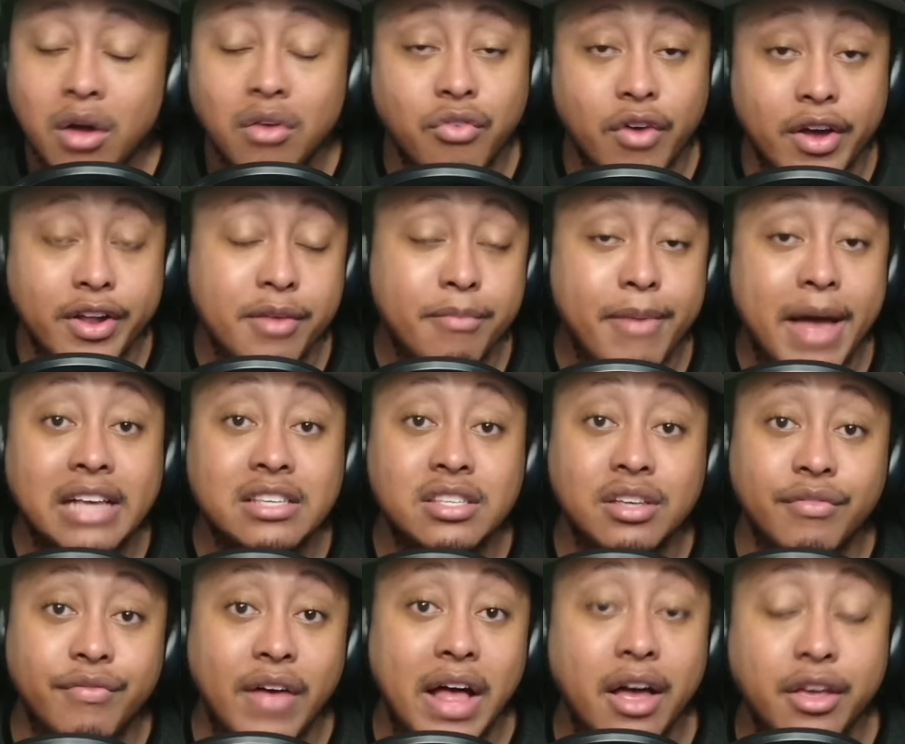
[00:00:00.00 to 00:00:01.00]
running backs
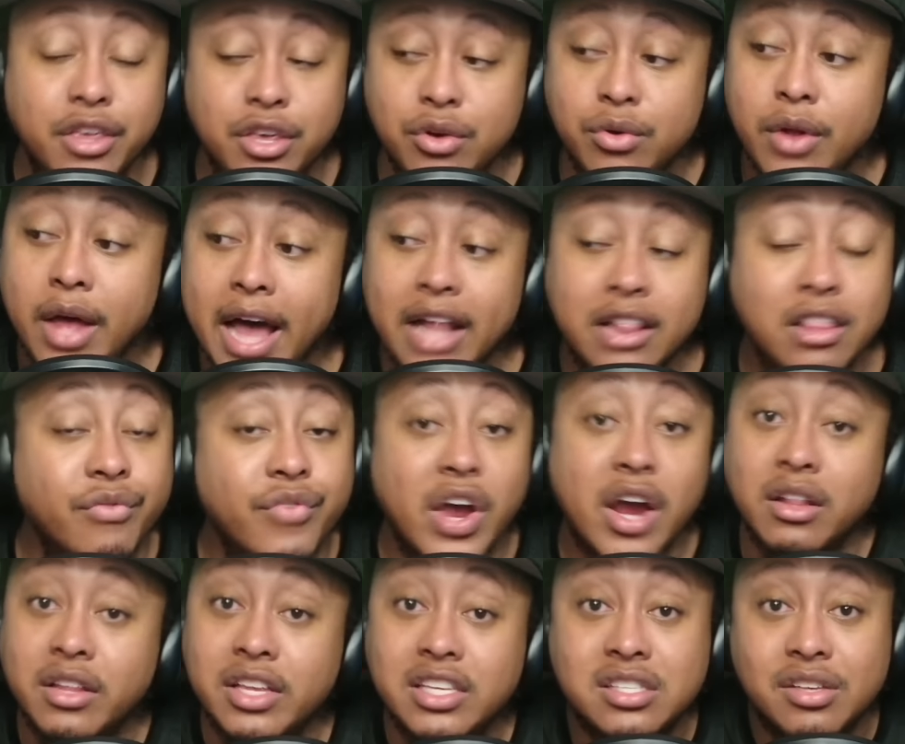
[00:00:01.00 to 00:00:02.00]
are valued, at the
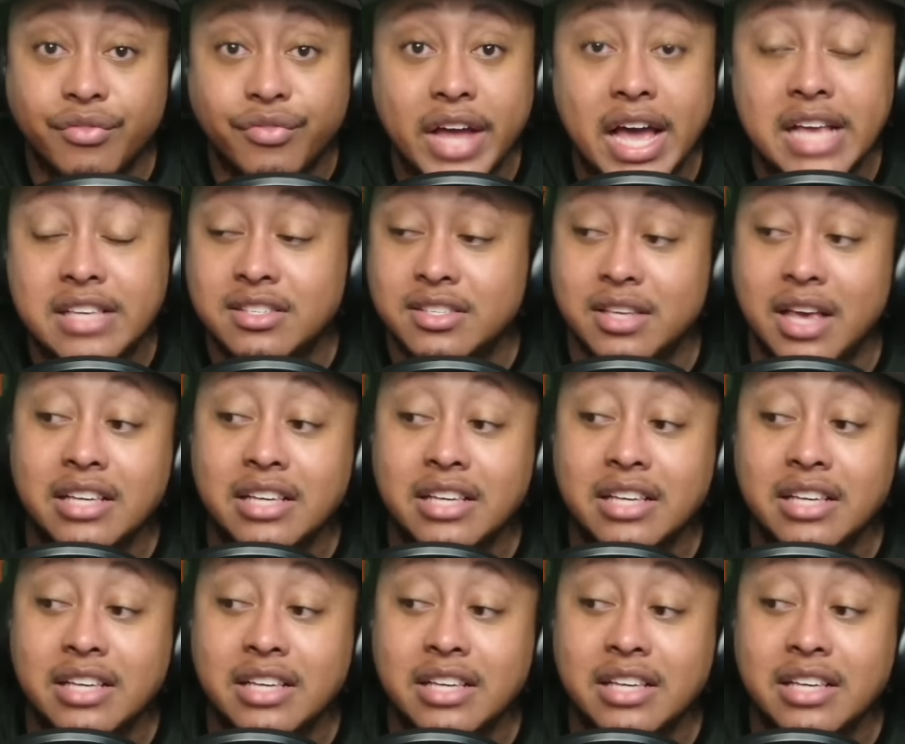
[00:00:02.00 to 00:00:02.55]
very least in free agency.